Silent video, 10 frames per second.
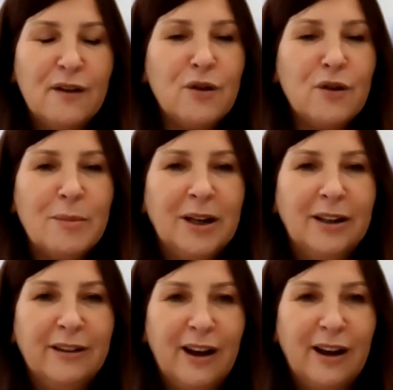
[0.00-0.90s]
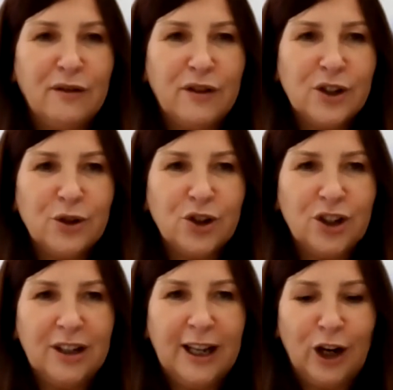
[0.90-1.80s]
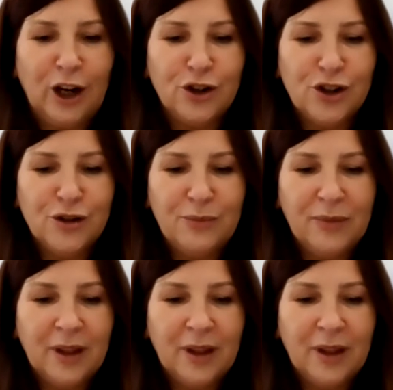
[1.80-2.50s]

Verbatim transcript: for women and for social inclusion.